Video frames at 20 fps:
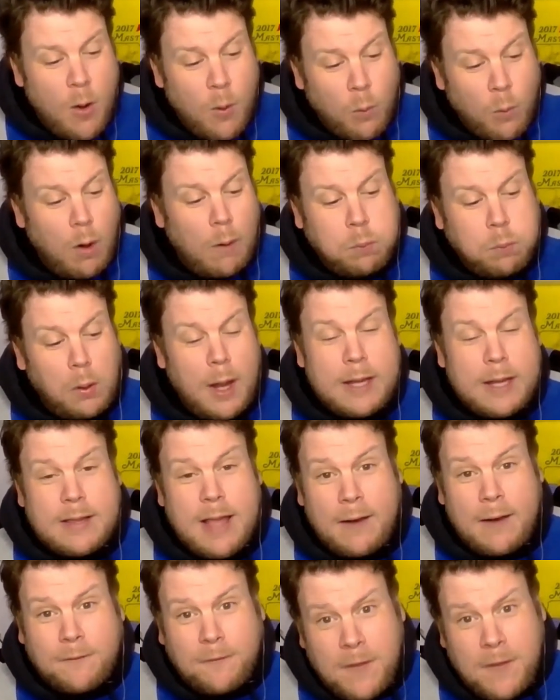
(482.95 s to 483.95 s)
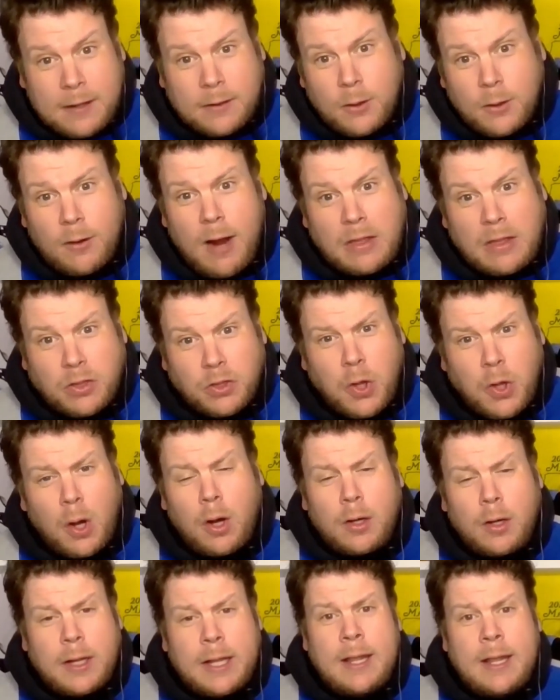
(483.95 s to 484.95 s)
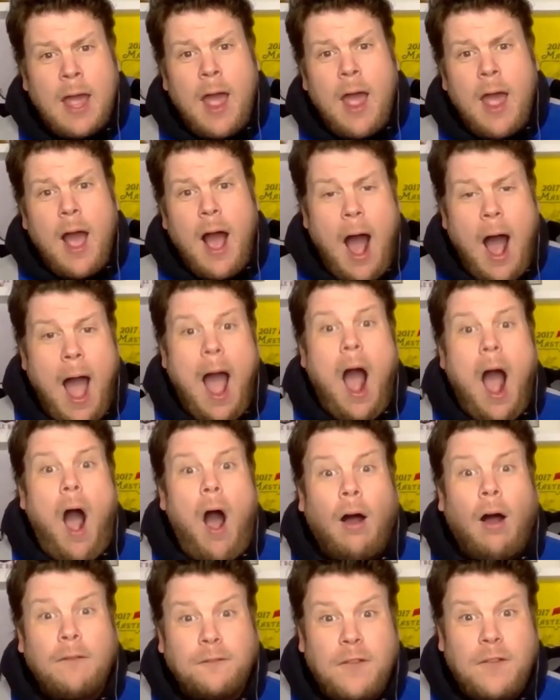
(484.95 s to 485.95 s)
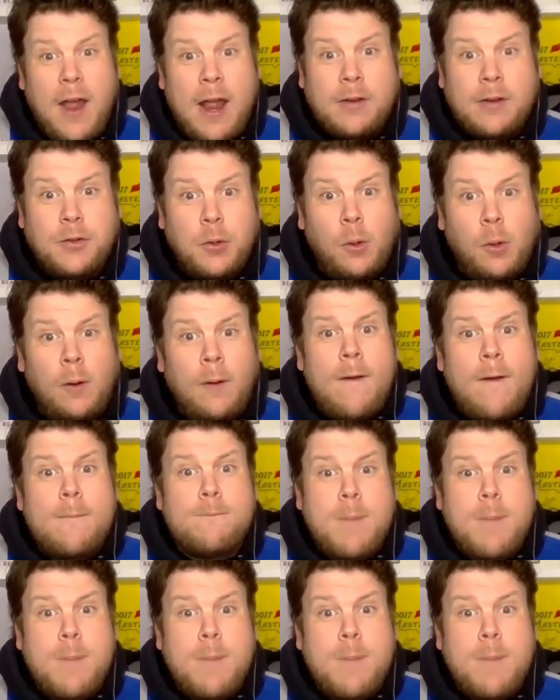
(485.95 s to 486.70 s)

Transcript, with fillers: We're playing that Viktor at 30 uh, on FanDuel.